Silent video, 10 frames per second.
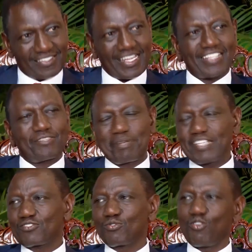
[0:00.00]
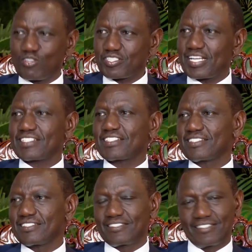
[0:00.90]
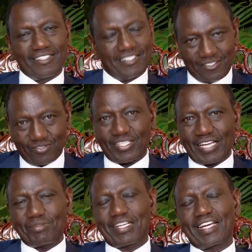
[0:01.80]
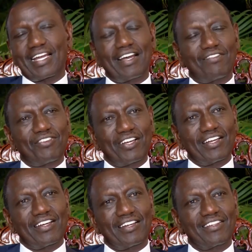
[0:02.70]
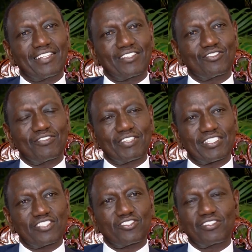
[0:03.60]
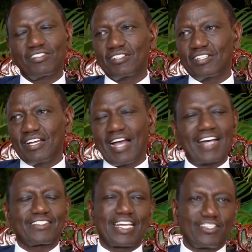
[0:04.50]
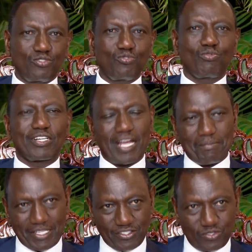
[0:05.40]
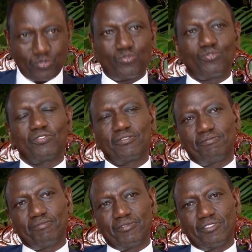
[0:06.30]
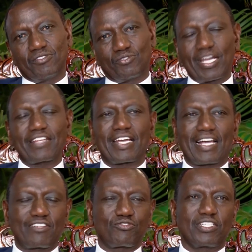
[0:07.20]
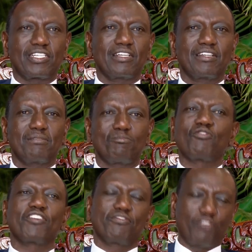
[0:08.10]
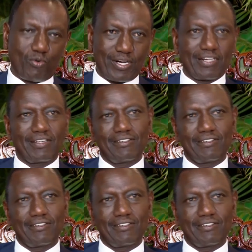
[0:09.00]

that space to host us so that we can have this conversation as I do what I must do to get the country moving forward.